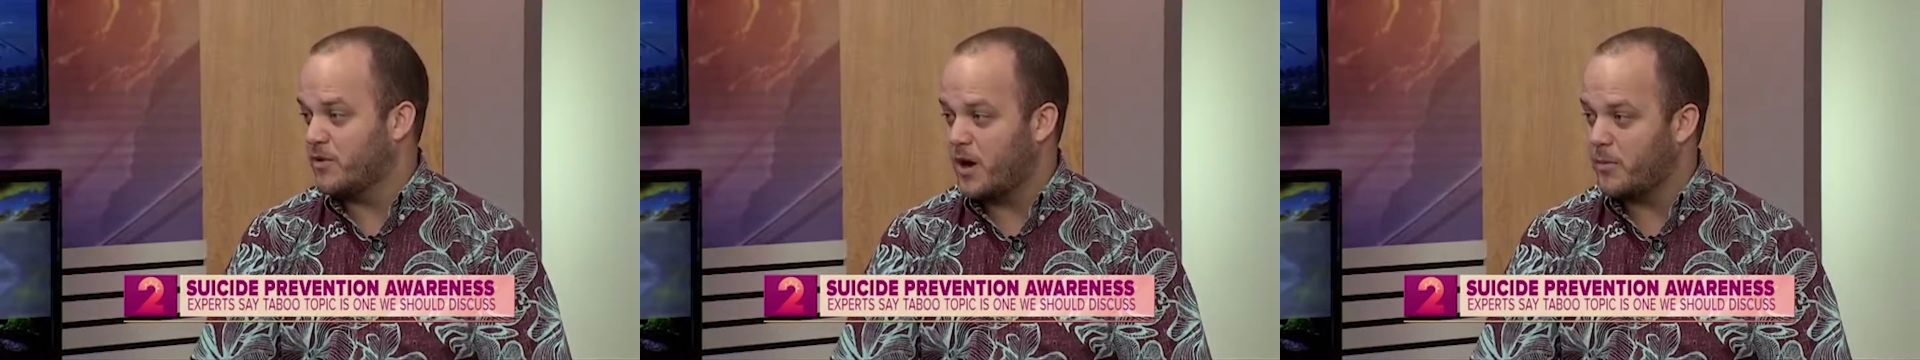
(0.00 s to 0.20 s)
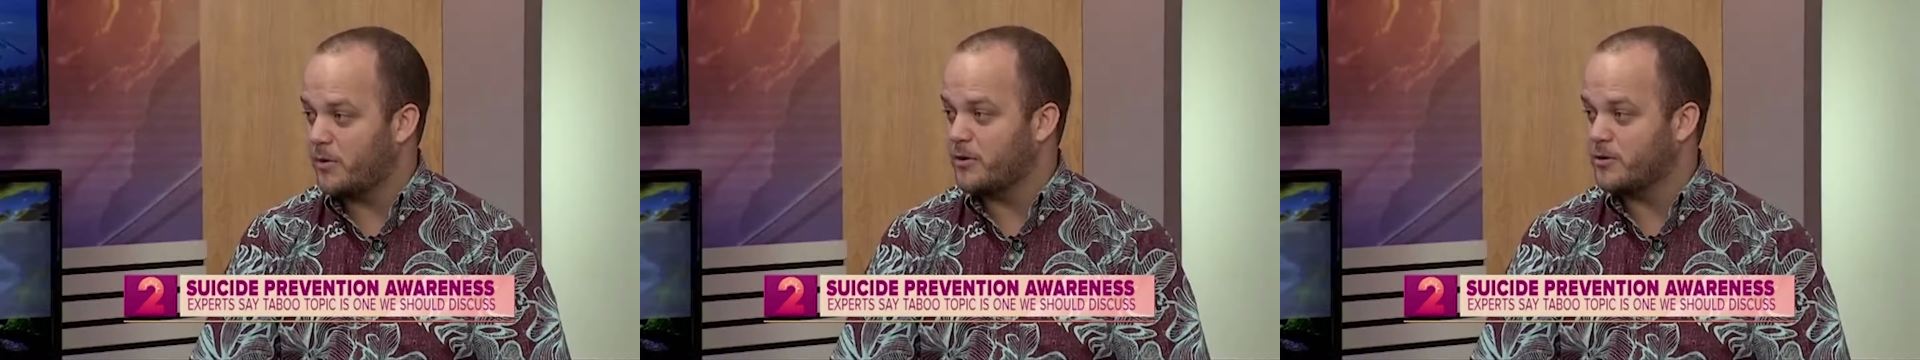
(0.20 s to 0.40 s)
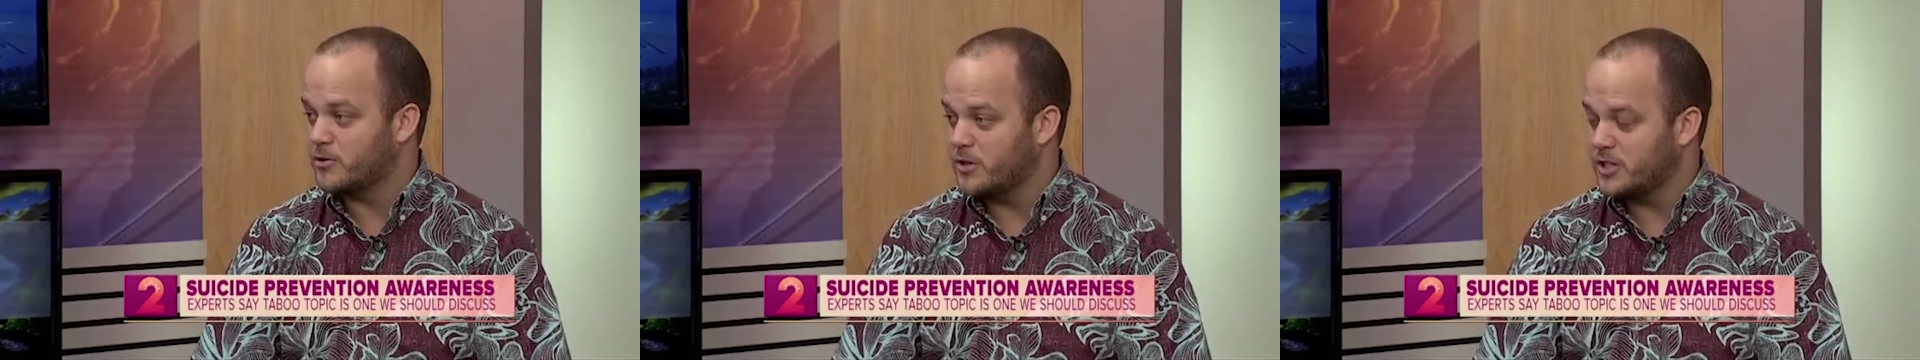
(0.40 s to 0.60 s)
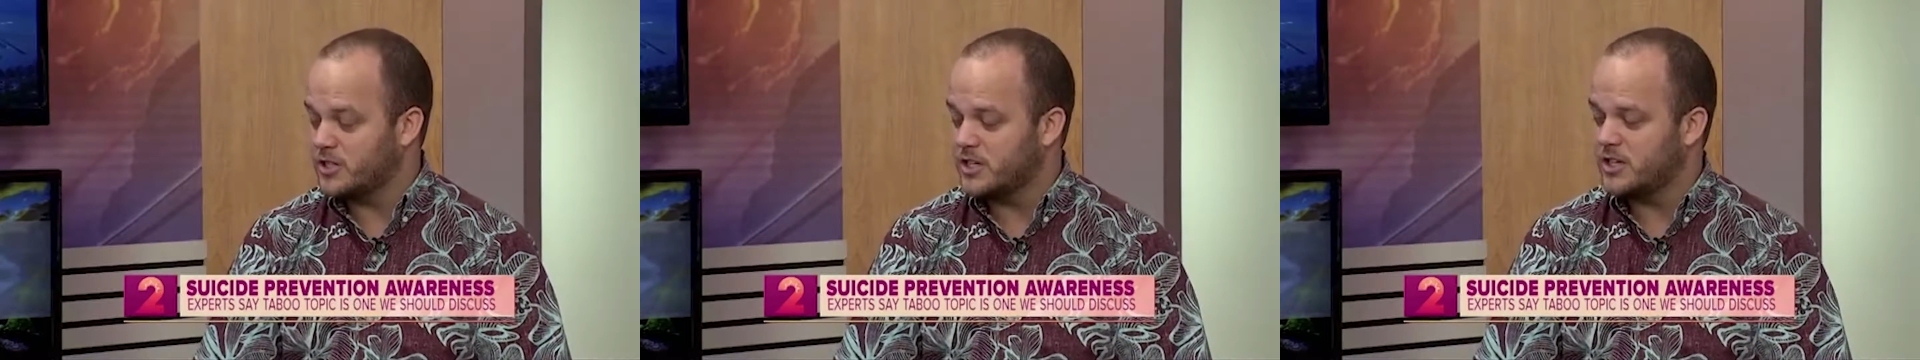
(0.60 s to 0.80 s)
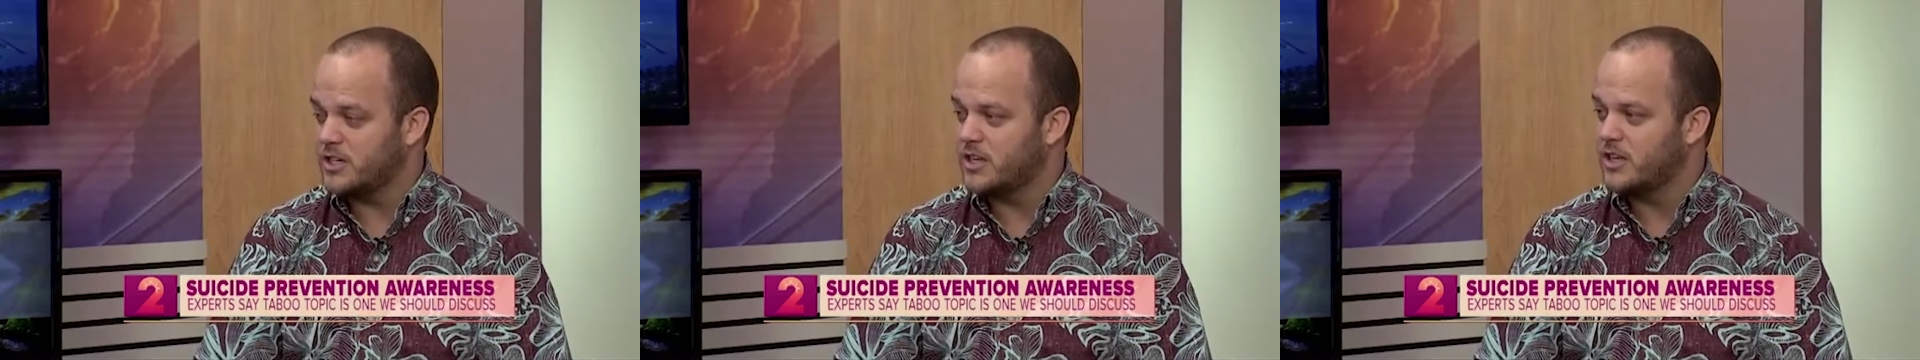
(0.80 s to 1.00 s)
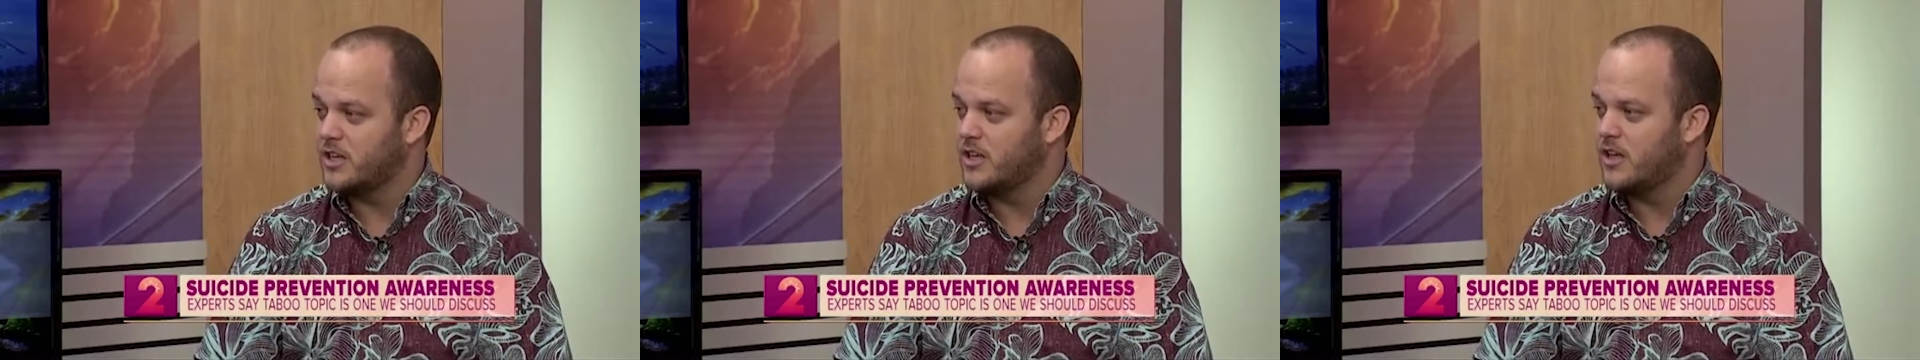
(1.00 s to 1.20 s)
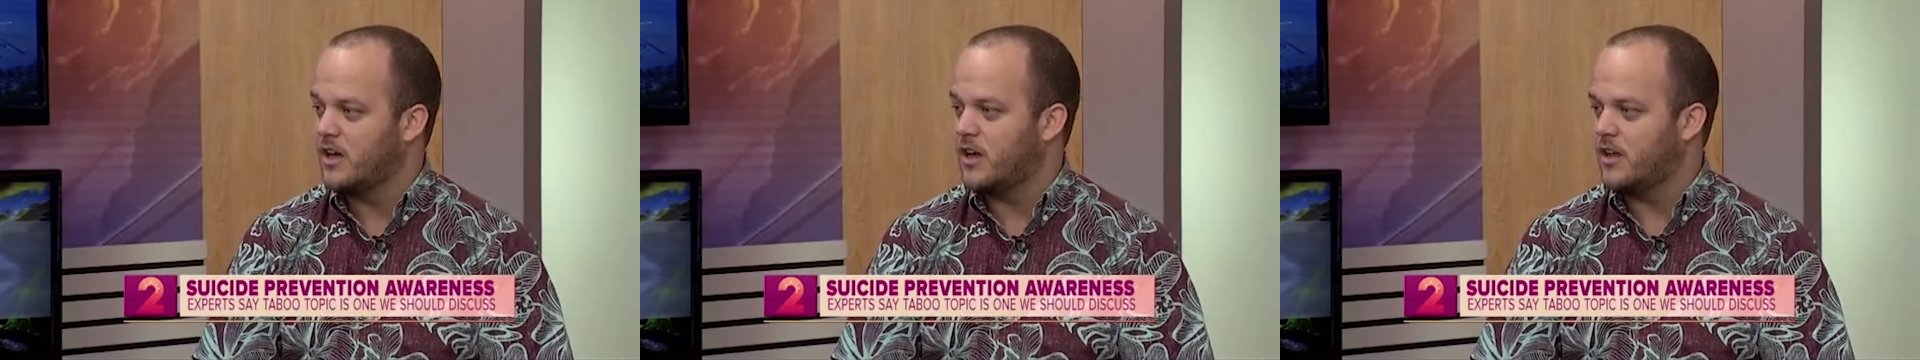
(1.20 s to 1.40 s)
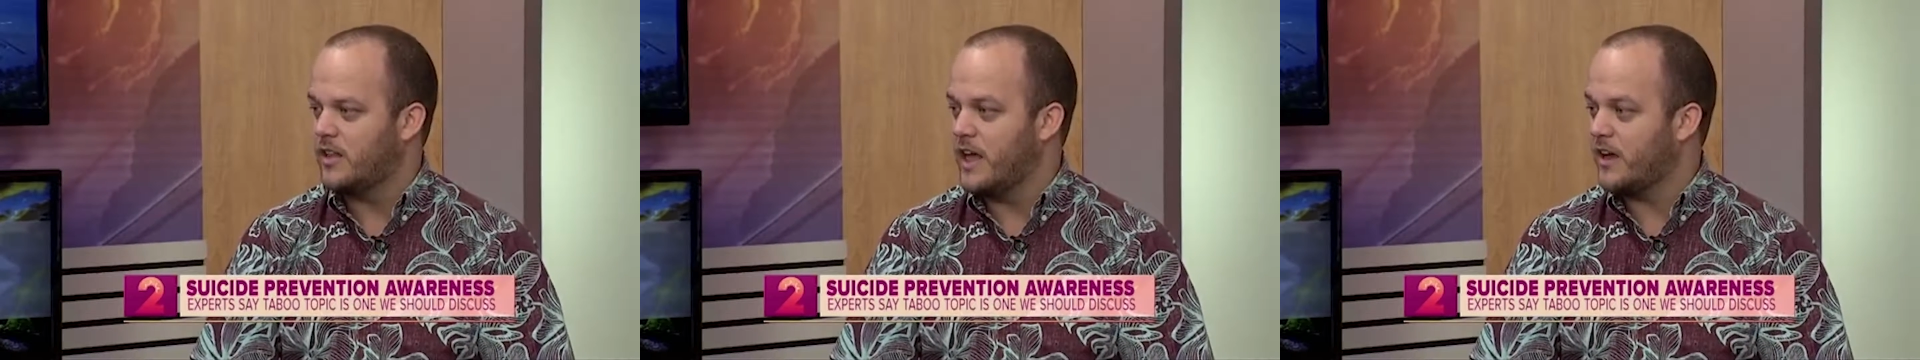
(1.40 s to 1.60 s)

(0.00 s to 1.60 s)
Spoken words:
proper nutrition, a